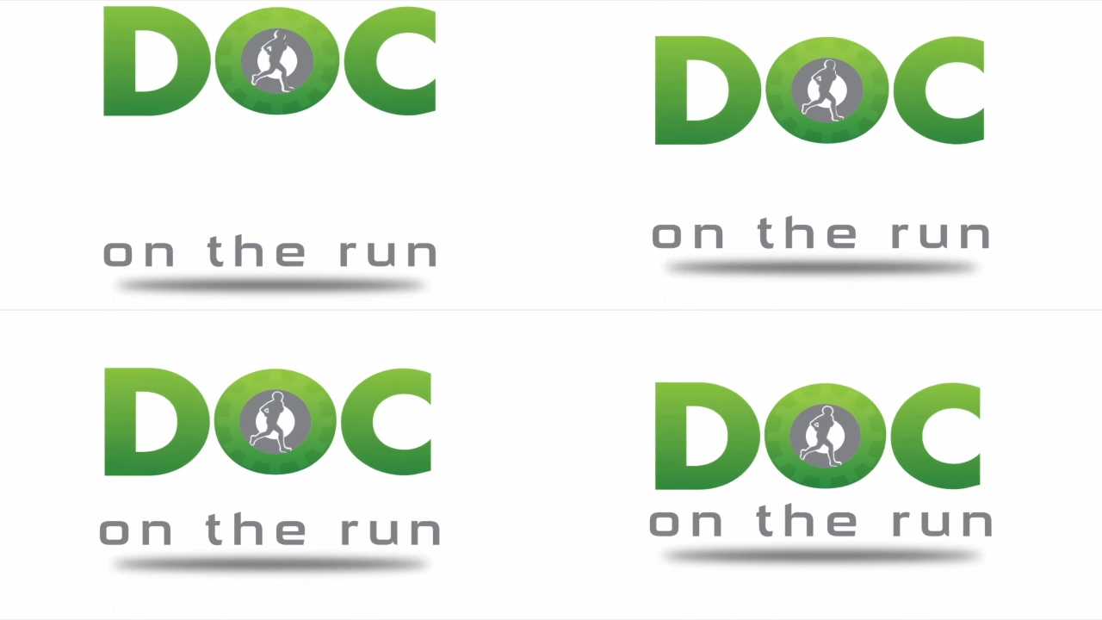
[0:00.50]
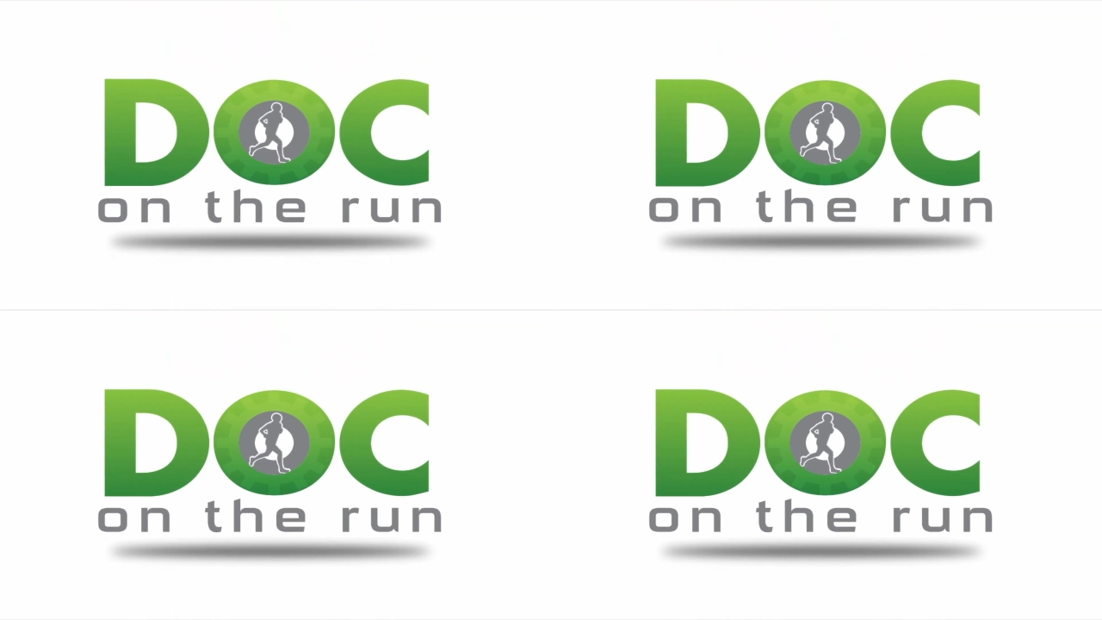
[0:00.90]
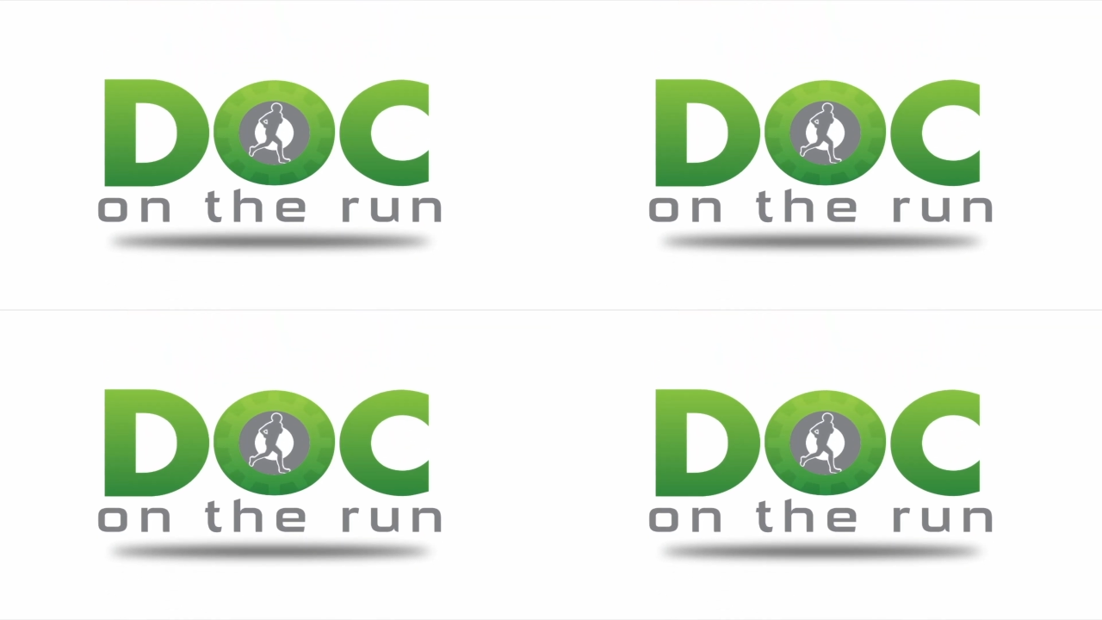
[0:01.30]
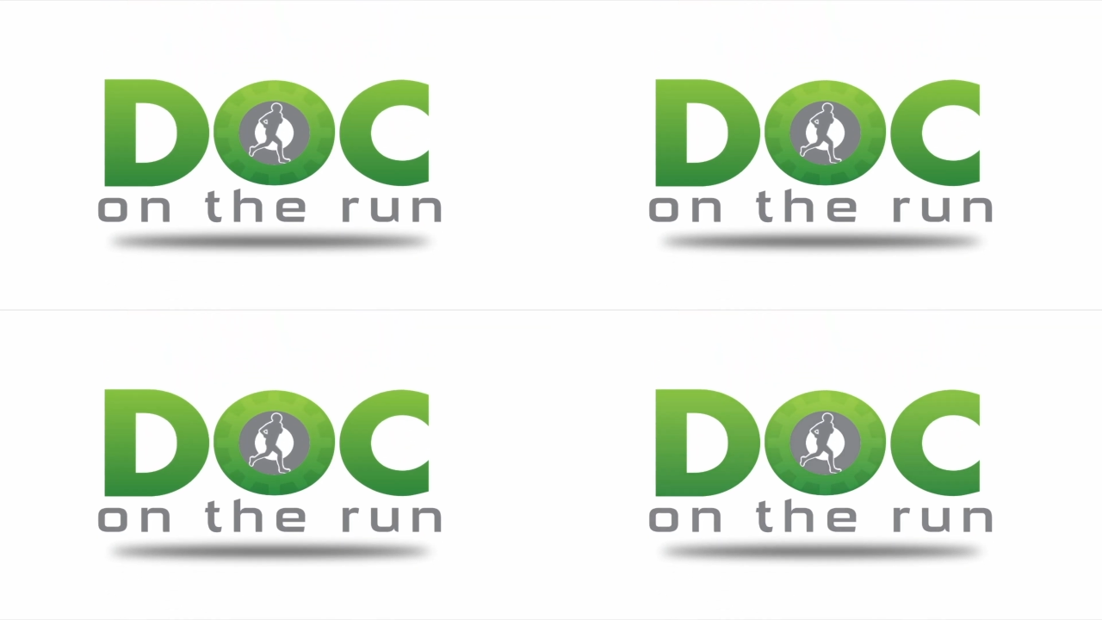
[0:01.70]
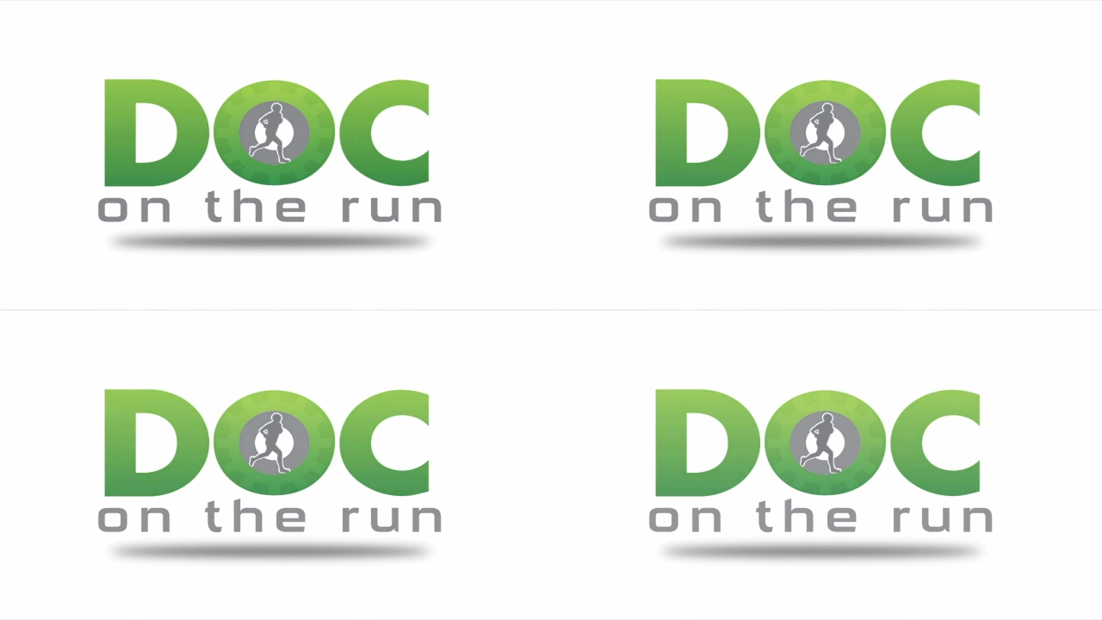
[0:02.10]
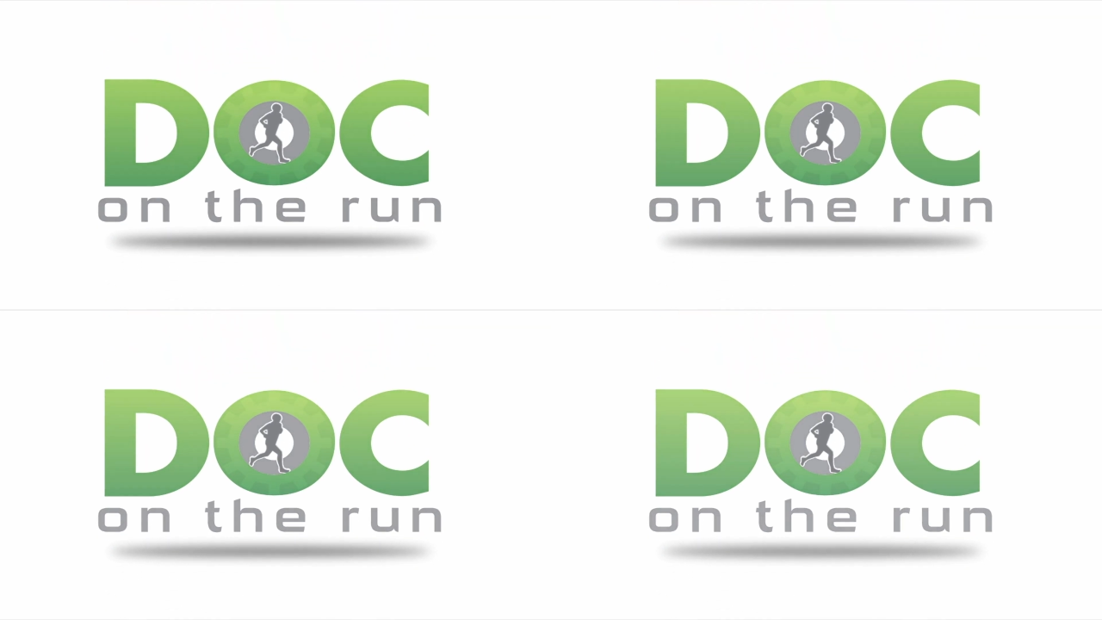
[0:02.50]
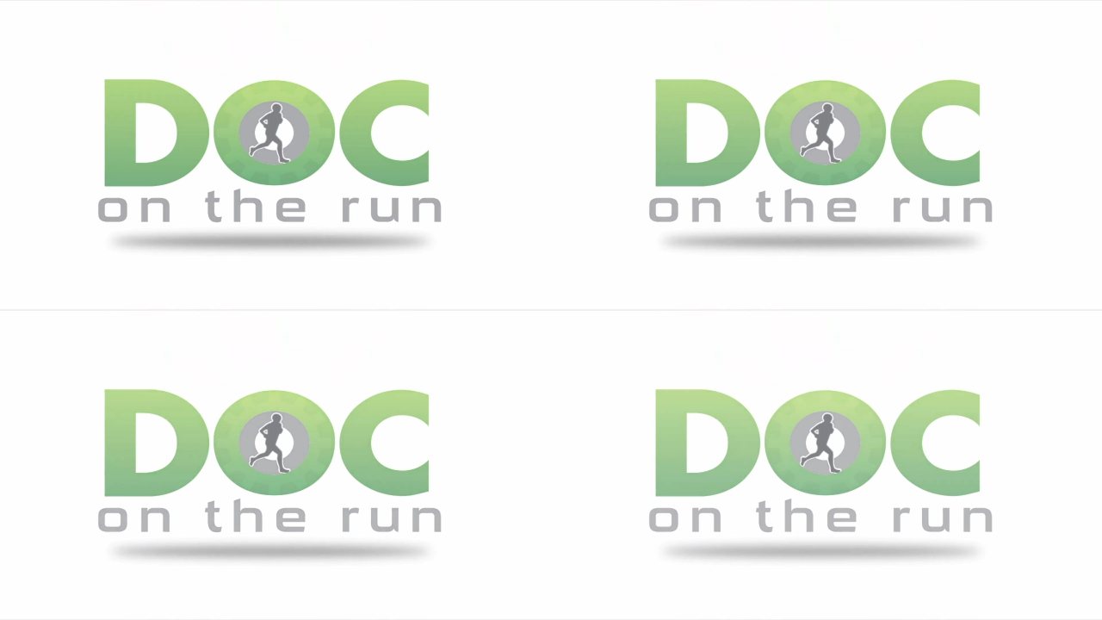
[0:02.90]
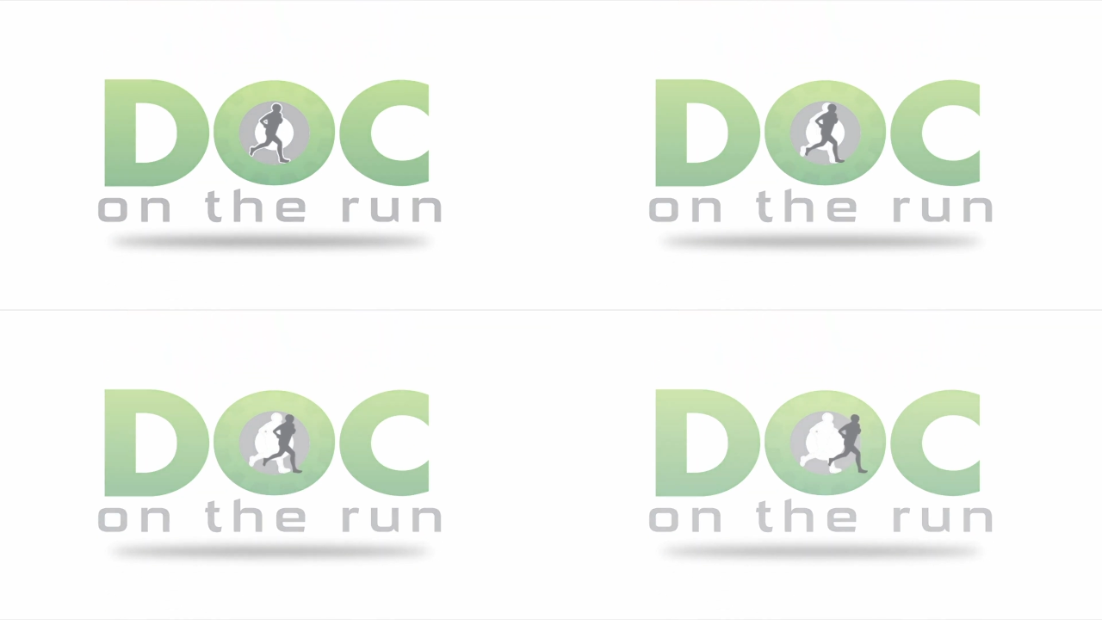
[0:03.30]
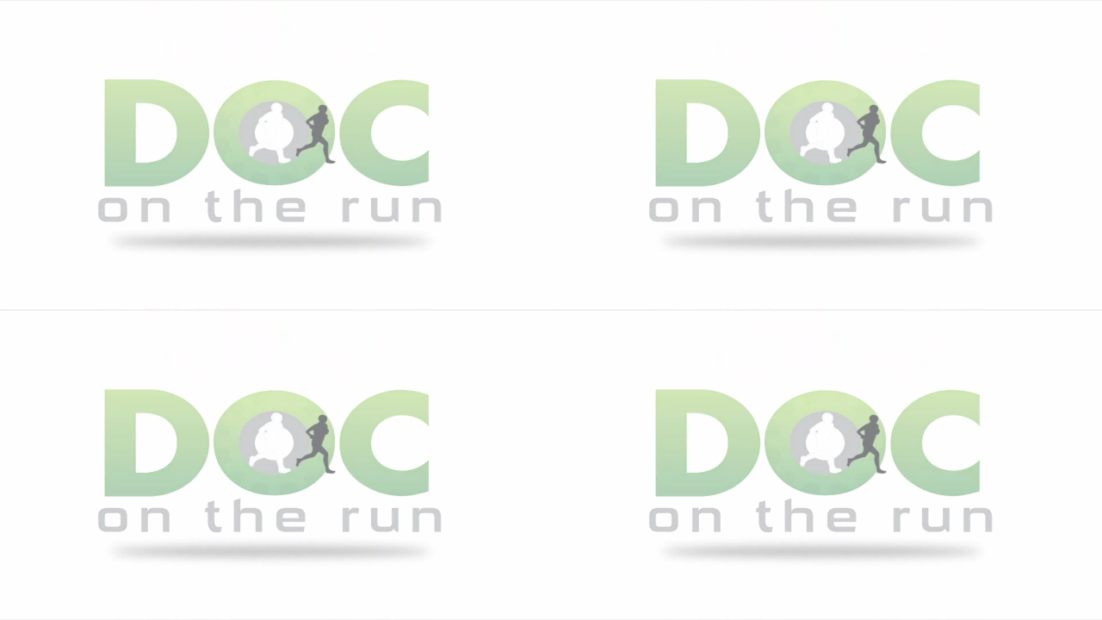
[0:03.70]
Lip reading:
Nobody's mouth can be seen.